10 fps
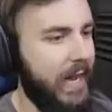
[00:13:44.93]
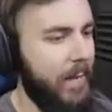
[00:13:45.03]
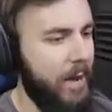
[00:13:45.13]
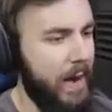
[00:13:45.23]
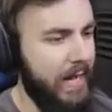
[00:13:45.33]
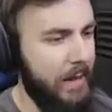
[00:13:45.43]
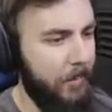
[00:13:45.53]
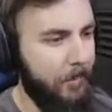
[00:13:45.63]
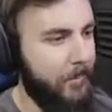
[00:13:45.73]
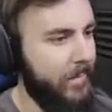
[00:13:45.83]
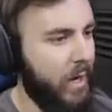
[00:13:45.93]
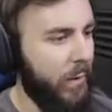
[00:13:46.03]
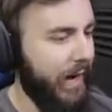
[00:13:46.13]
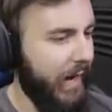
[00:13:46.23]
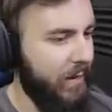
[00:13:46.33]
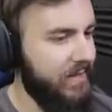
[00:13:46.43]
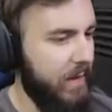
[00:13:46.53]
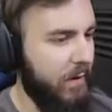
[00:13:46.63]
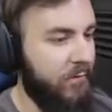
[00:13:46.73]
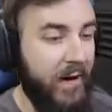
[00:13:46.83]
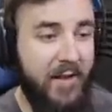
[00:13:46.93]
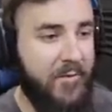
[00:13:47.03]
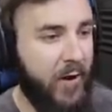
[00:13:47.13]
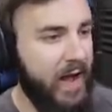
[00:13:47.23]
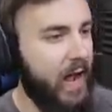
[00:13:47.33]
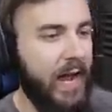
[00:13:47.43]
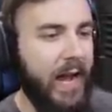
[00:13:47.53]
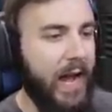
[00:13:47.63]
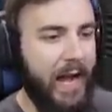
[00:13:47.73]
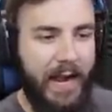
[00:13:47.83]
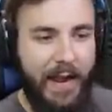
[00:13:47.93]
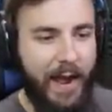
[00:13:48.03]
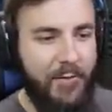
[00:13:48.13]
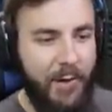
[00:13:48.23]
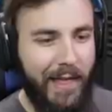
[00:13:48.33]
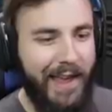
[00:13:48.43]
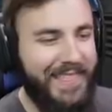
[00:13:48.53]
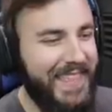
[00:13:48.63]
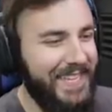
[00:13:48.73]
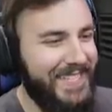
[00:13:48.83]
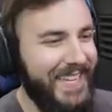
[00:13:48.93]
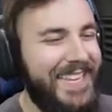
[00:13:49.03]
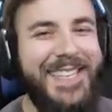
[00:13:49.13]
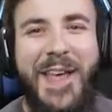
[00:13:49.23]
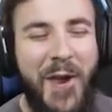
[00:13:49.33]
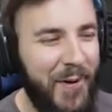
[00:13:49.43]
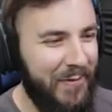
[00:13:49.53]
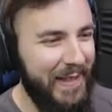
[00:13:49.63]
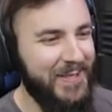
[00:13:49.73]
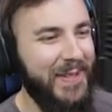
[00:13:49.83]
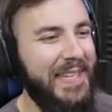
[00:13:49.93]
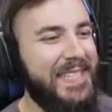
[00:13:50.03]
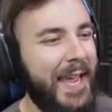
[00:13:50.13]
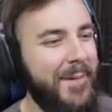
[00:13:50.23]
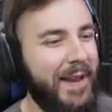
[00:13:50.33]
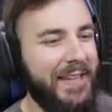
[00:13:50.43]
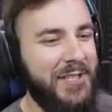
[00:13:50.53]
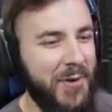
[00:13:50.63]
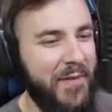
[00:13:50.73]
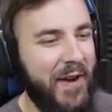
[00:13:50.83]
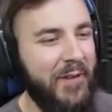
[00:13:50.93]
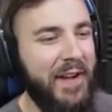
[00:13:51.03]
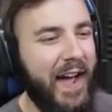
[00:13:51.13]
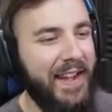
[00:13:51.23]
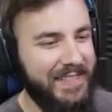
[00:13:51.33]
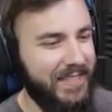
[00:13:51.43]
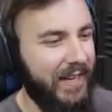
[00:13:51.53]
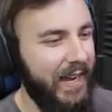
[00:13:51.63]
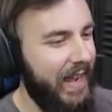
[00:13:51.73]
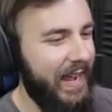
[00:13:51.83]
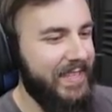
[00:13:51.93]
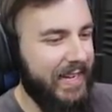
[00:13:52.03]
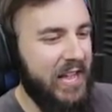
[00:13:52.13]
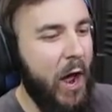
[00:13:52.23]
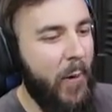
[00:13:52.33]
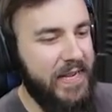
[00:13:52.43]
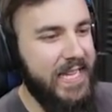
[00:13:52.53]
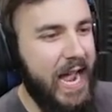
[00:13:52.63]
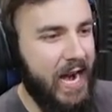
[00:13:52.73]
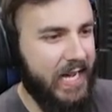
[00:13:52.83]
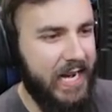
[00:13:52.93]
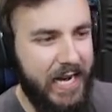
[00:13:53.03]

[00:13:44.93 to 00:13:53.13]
Come on, buddy. We're going to go and tame a friend for you. I feel like this season, we've literally tamed like two of every dinosaur. It's like Noah's Ark.